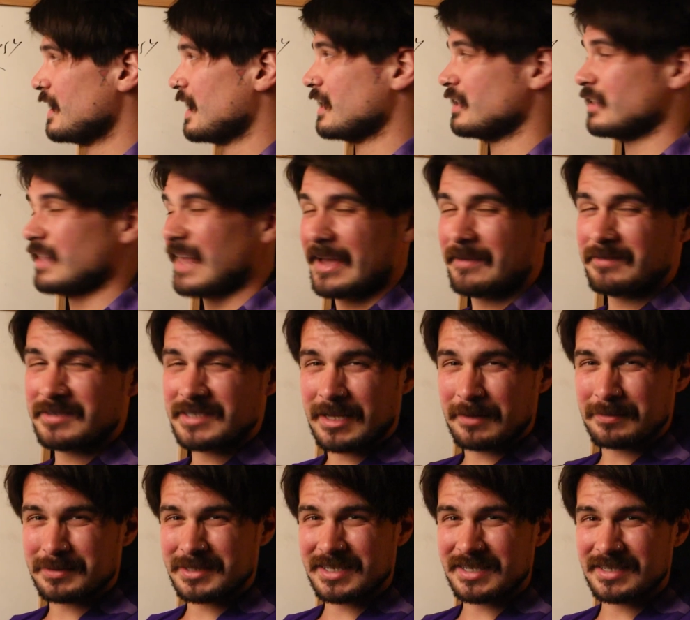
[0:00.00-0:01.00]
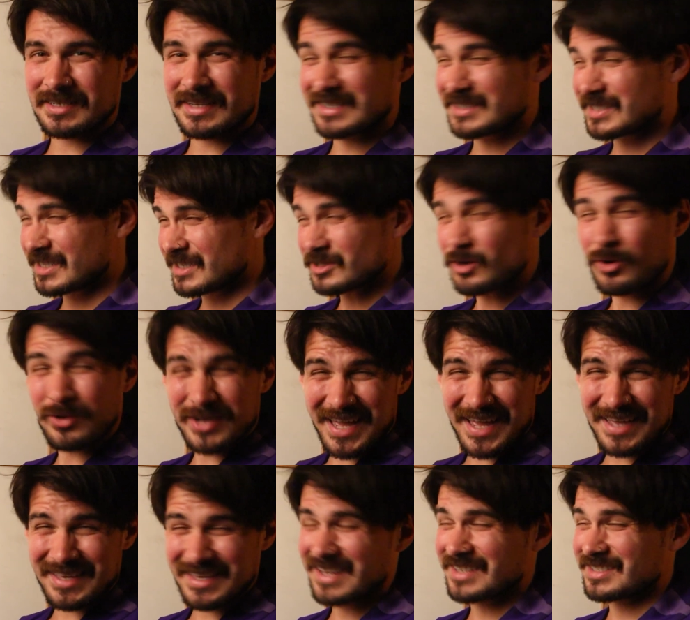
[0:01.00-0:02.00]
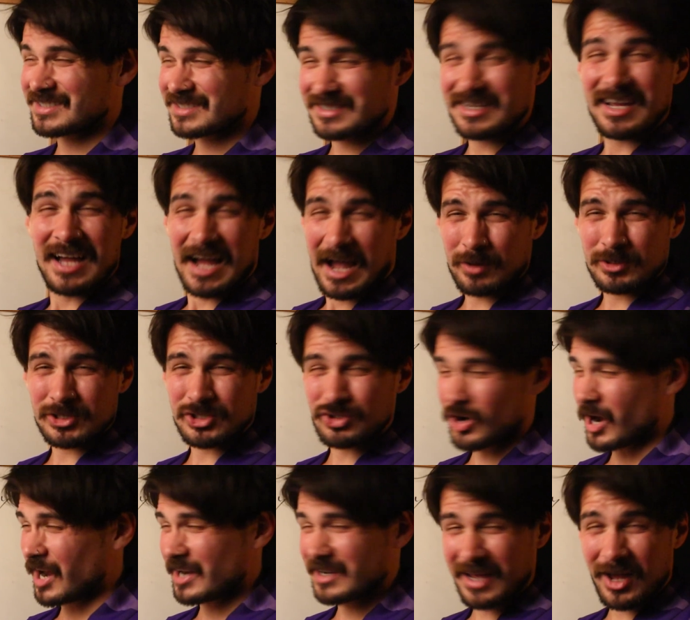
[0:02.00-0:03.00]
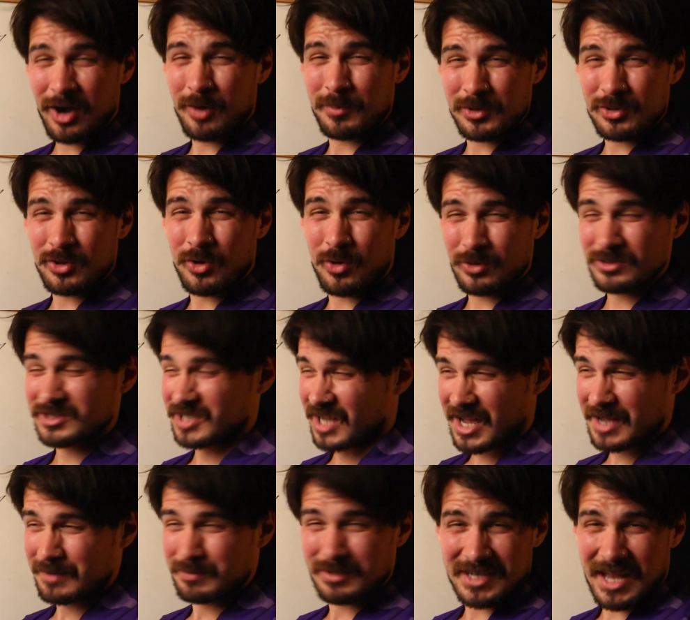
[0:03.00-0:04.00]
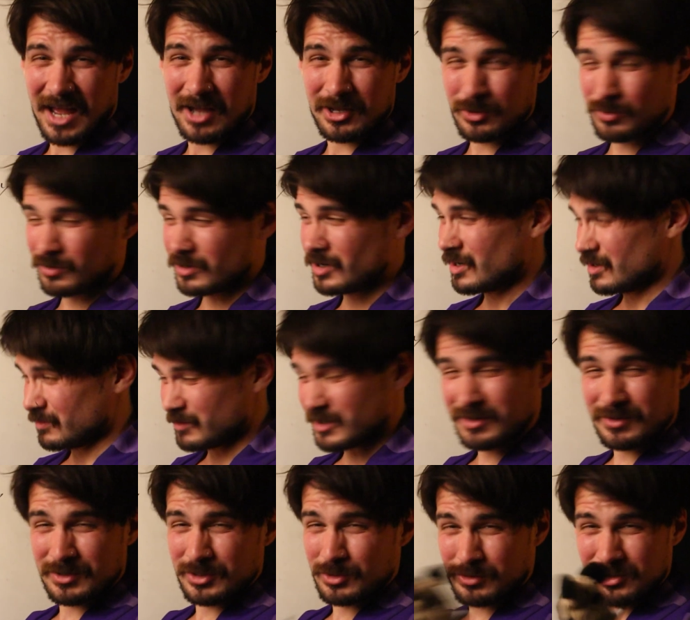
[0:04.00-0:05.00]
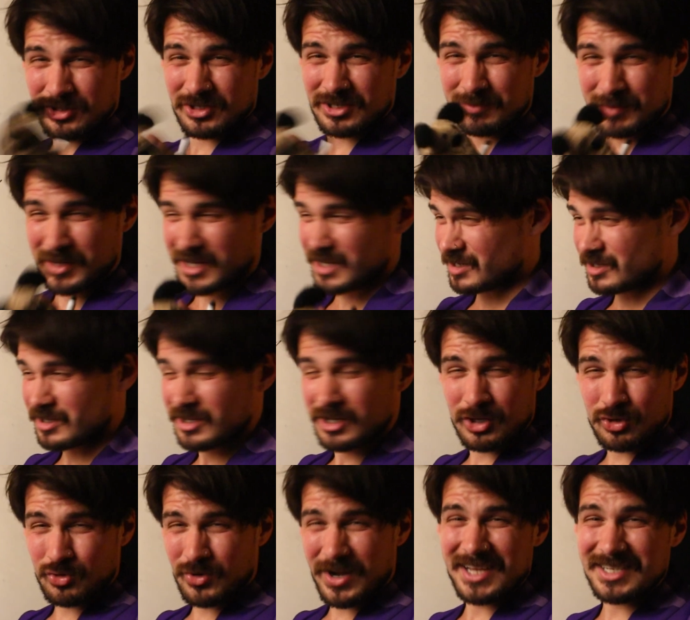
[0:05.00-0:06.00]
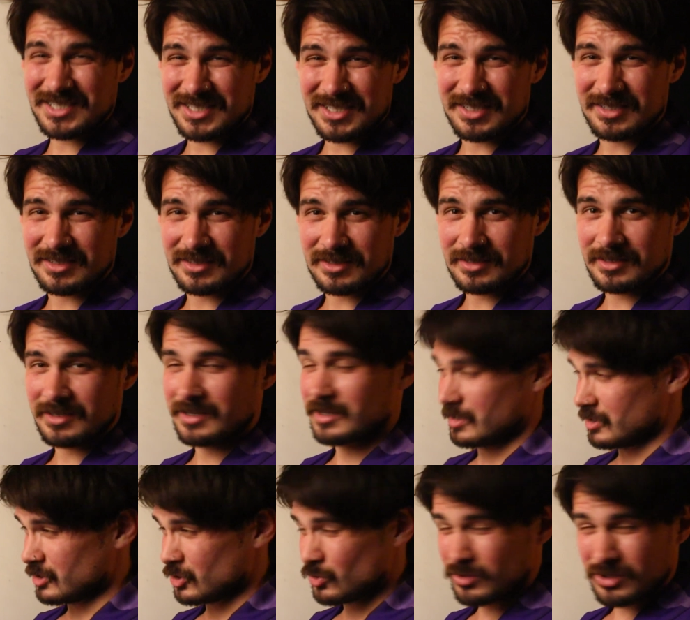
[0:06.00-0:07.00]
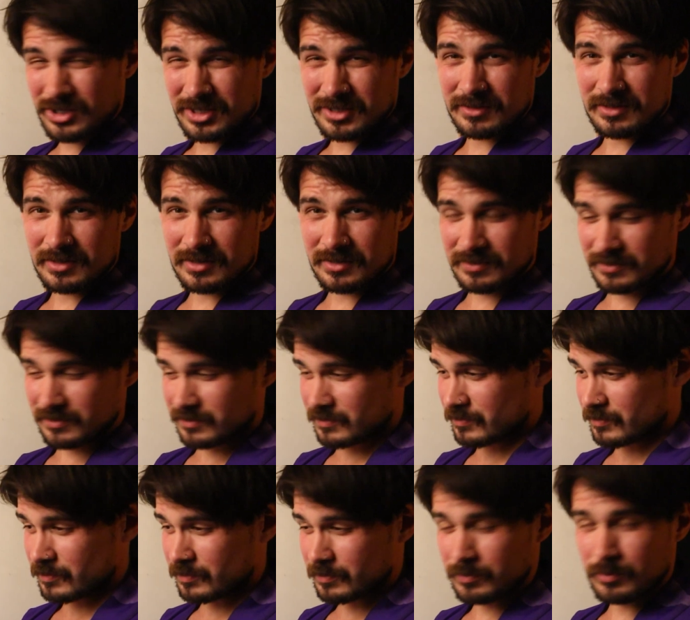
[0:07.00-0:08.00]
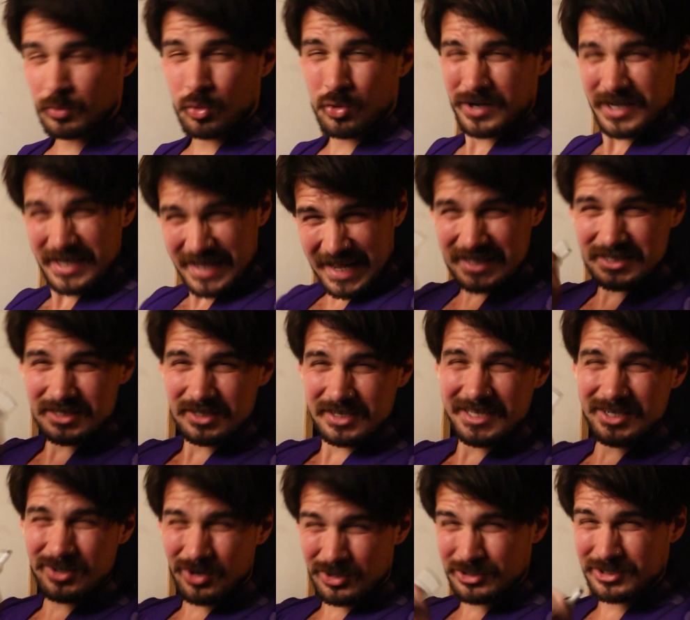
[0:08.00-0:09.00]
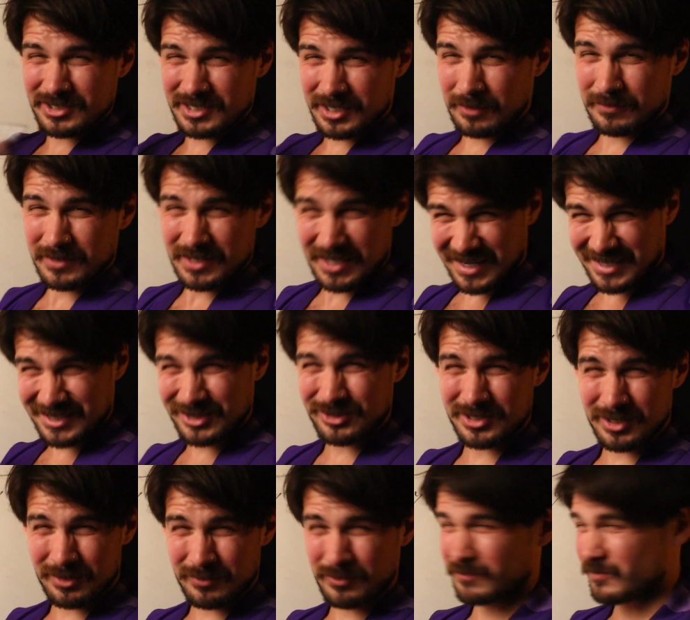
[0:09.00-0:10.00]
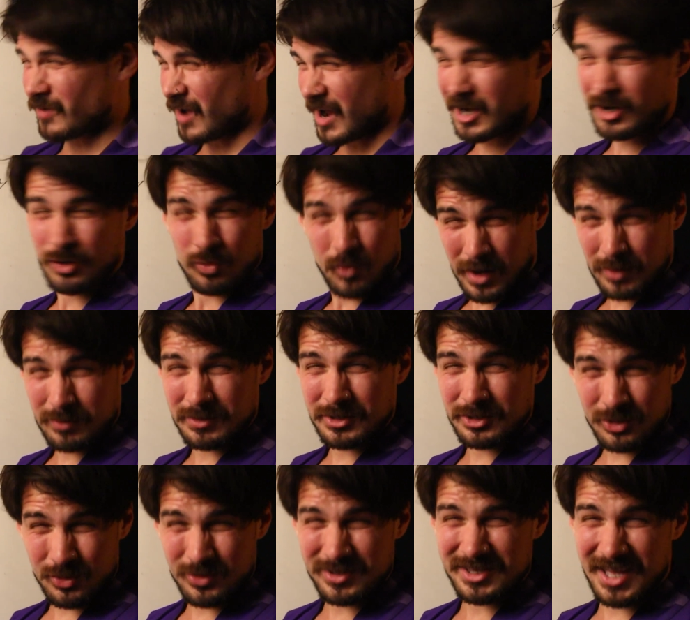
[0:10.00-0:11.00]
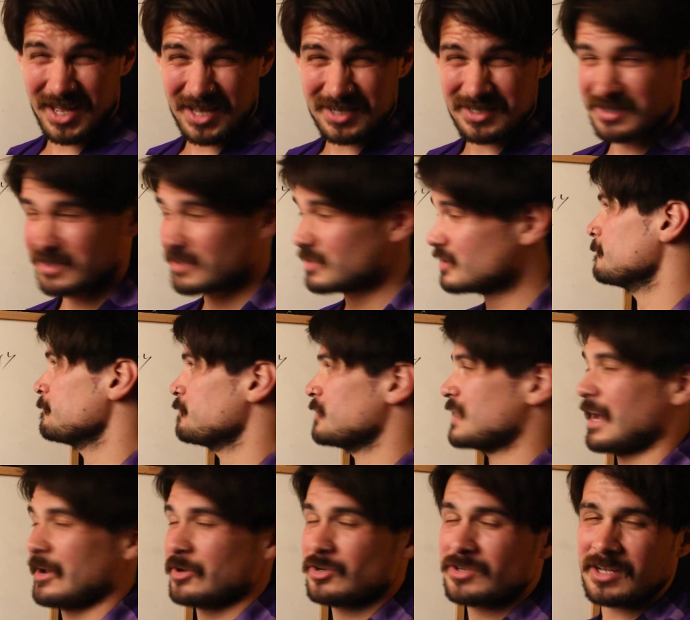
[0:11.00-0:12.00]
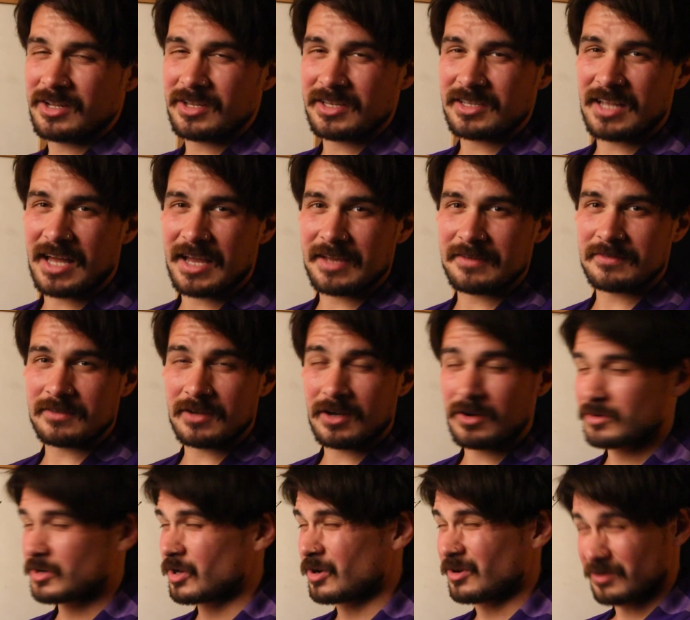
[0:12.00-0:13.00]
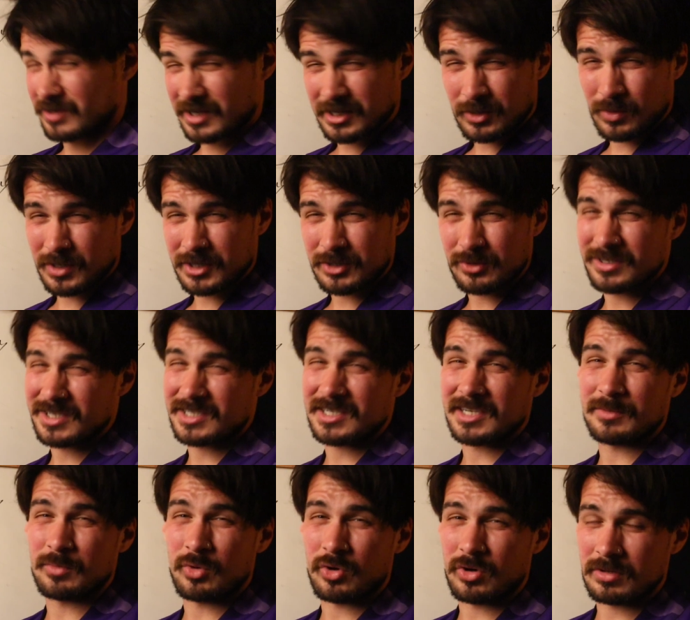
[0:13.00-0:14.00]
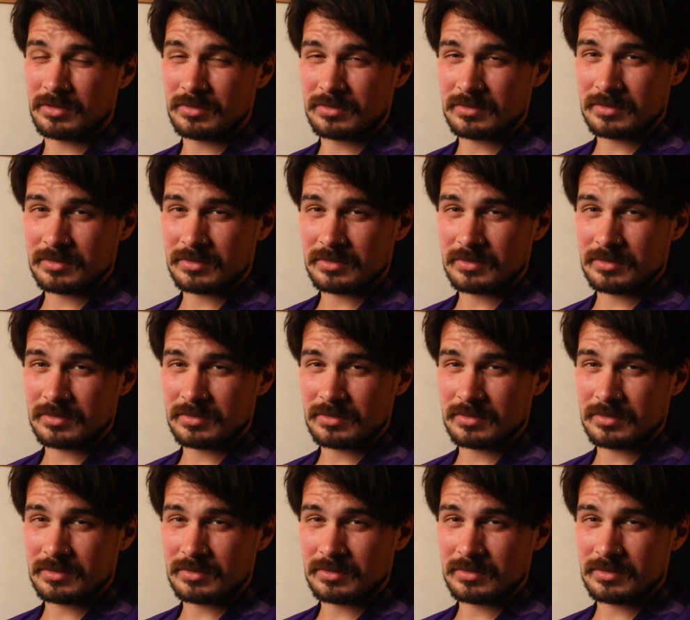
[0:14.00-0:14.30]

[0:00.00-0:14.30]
And life steps in and says, okay, yes, I was trying to help you the whole time, but now you were just being crazy. You were just pouring gasoline on yourself and lighting yourself on fire. Why were you doing that? Now you're telling life, oh no, I don't want to do this anymore.